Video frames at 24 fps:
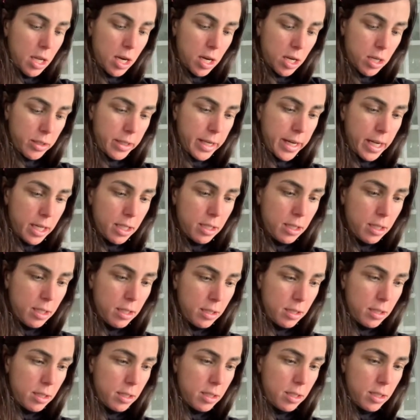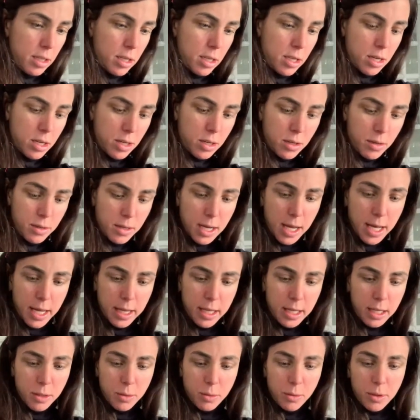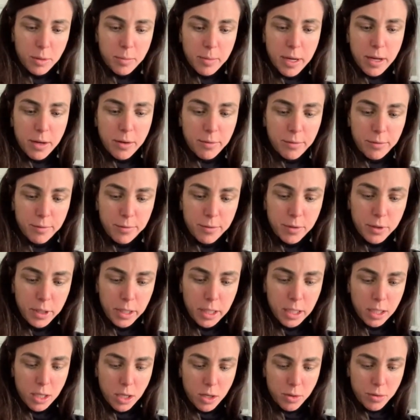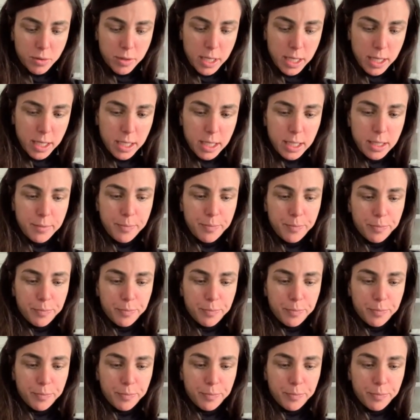All right, so I think we're about fully coated.